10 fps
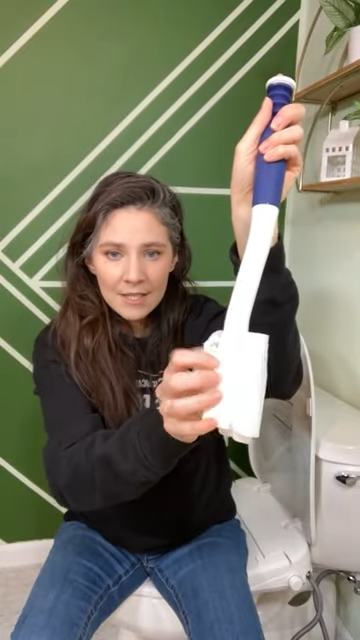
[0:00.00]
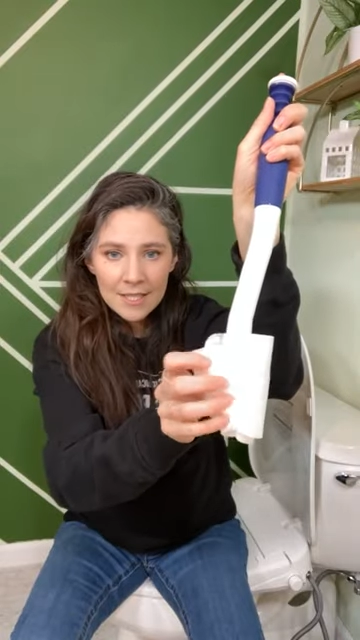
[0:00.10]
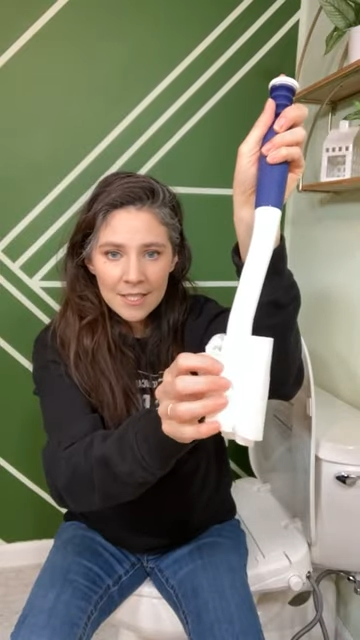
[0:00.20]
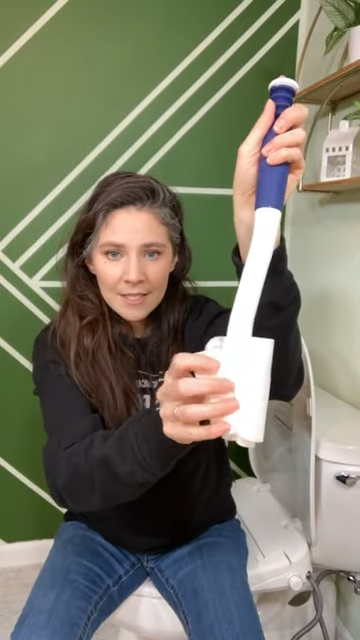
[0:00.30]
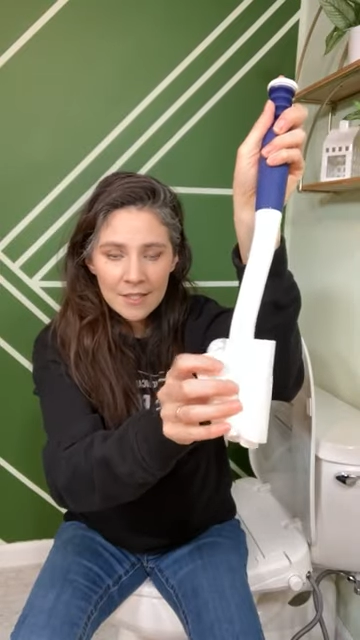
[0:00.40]

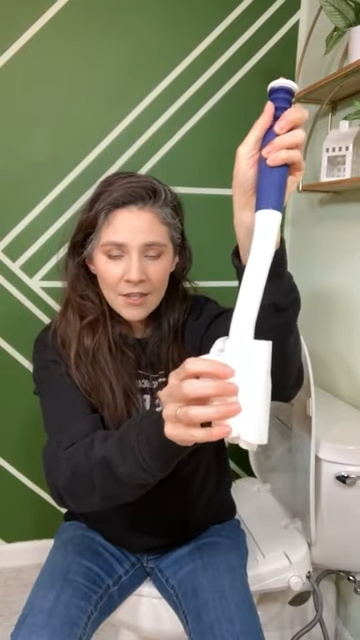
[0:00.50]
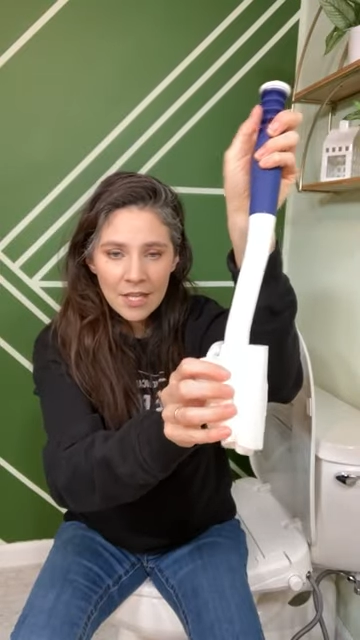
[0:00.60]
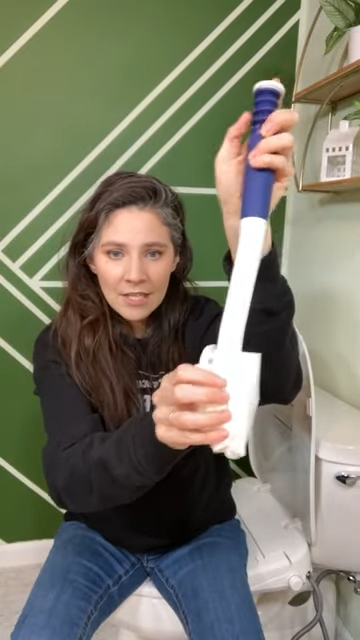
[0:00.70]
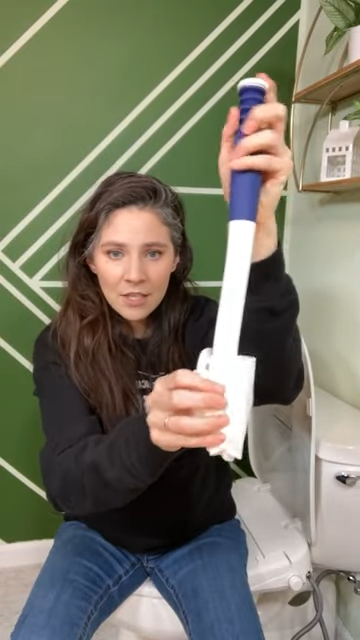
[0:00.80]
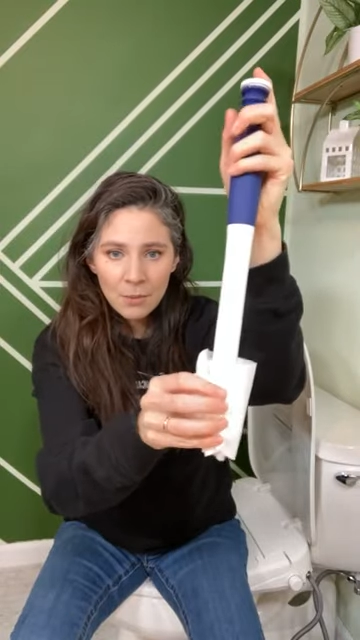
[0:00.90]
this
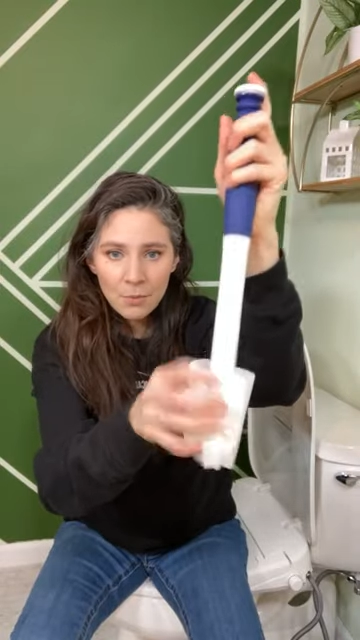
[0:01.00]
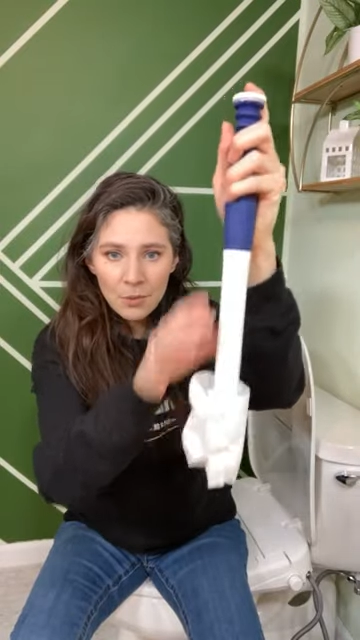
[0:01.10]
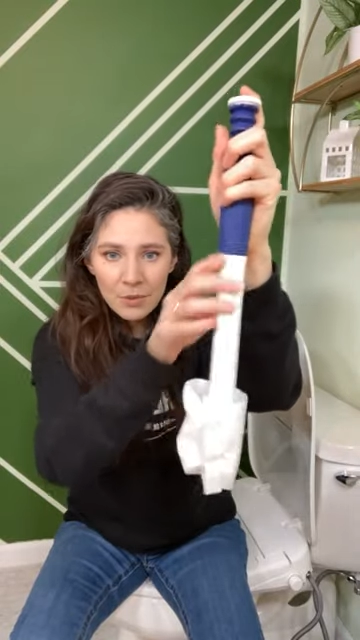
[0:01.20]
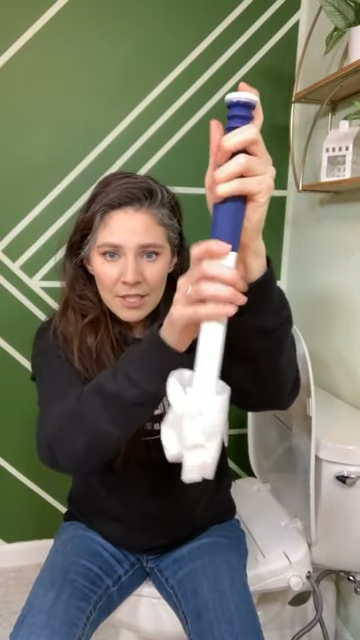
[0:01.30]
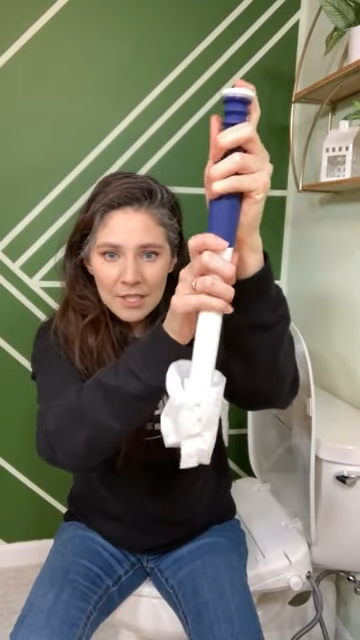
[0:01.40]
thing to
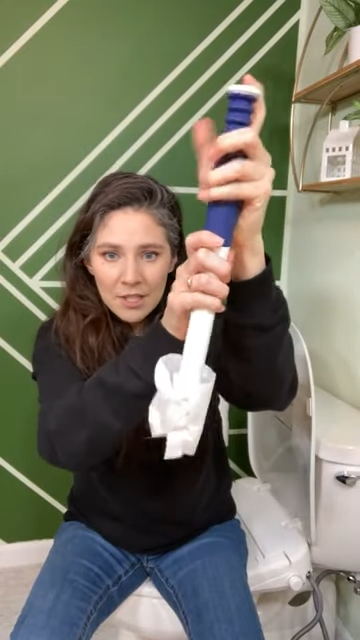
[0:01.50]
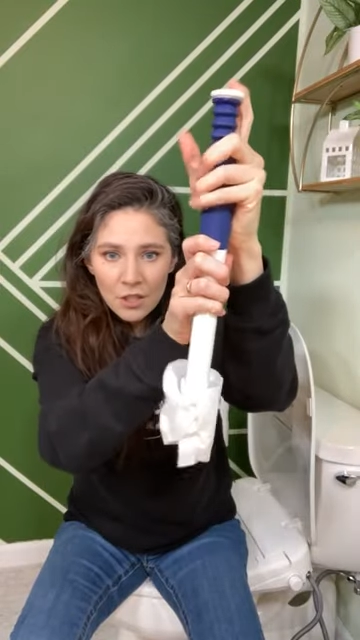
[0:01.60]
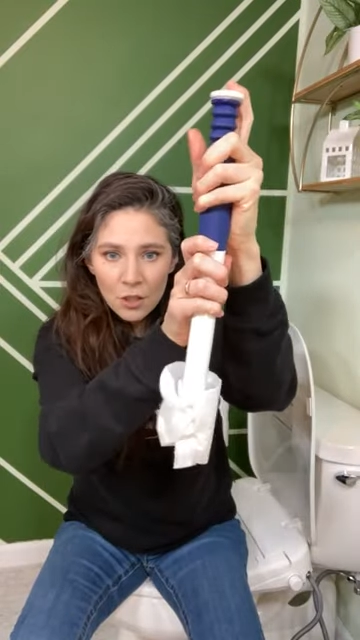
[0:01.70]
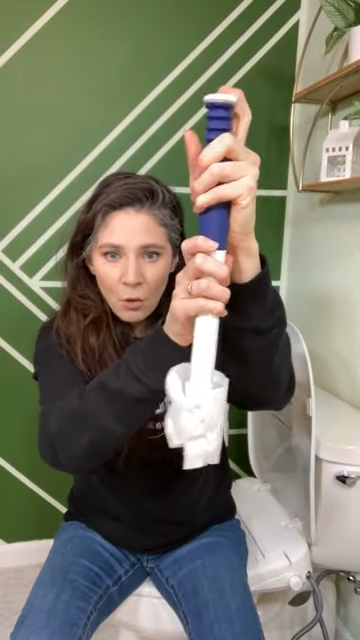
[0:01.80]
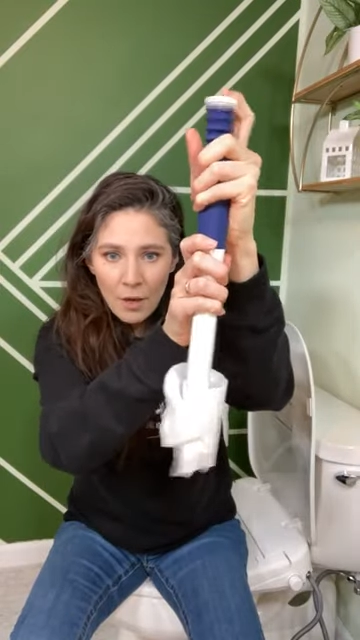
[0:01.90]
release
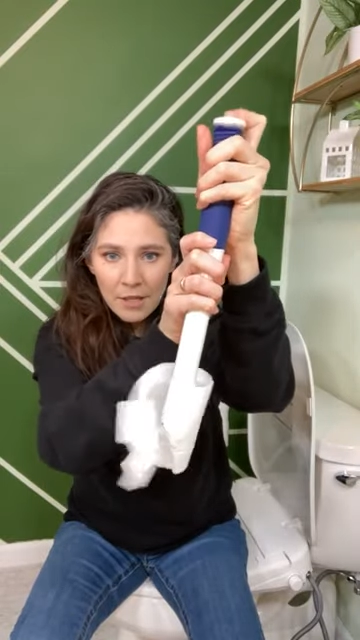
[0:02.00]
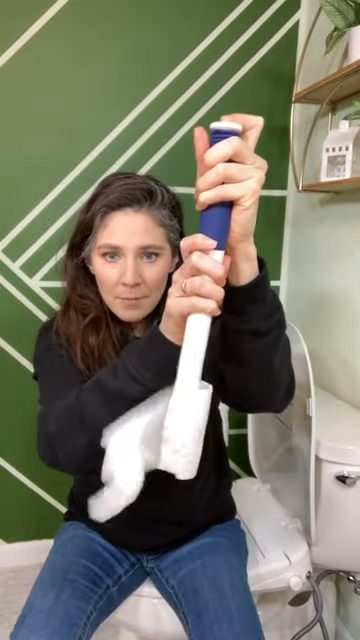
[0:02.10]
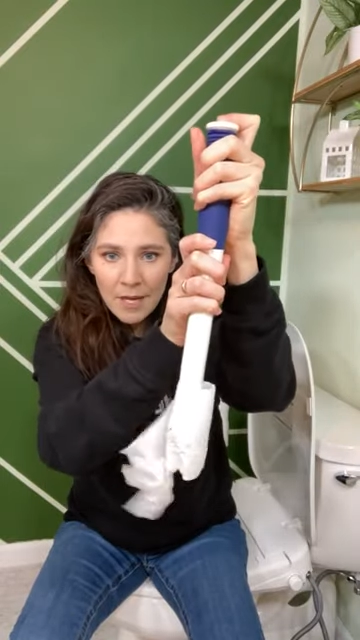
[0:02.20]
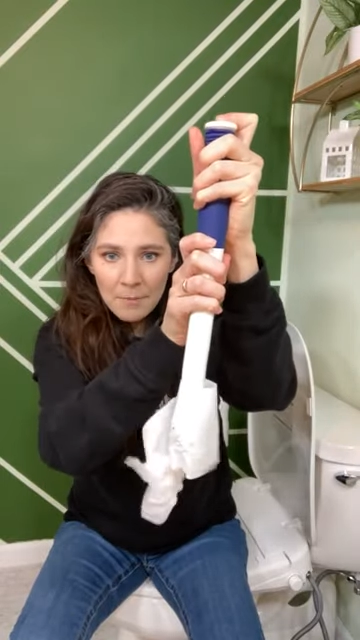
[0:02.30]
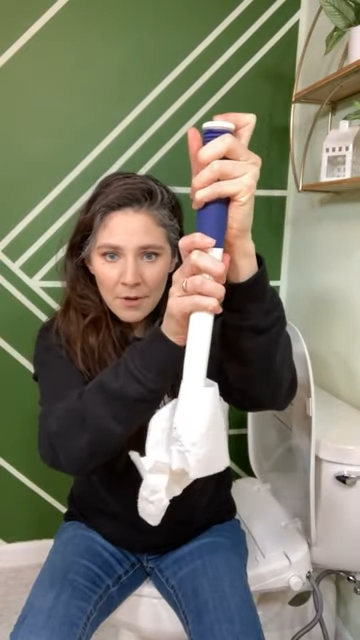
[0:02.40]
the
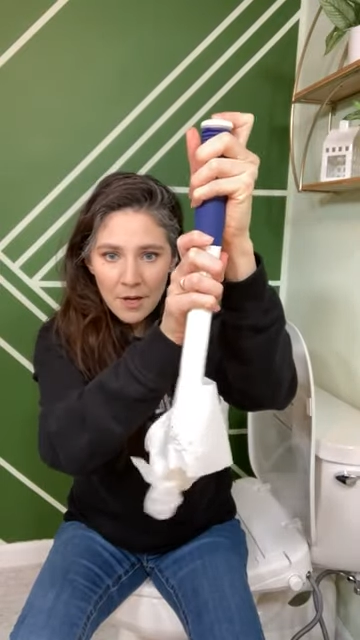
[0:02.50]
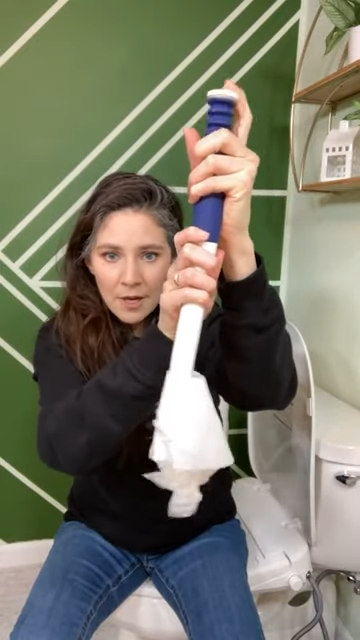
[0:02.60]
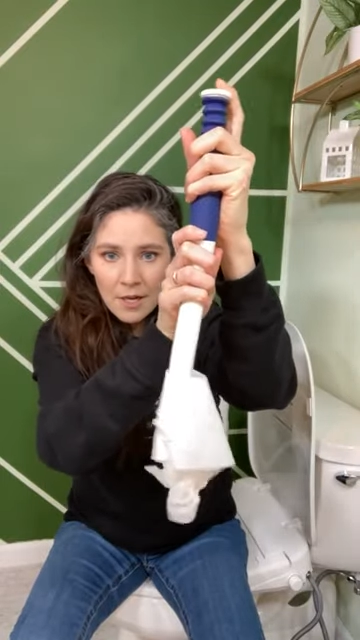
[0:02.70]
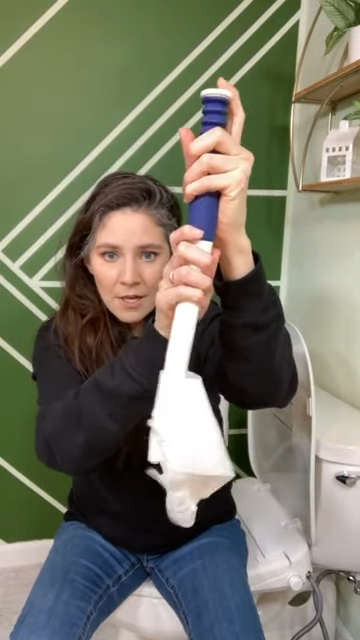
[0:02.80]
toilet paper.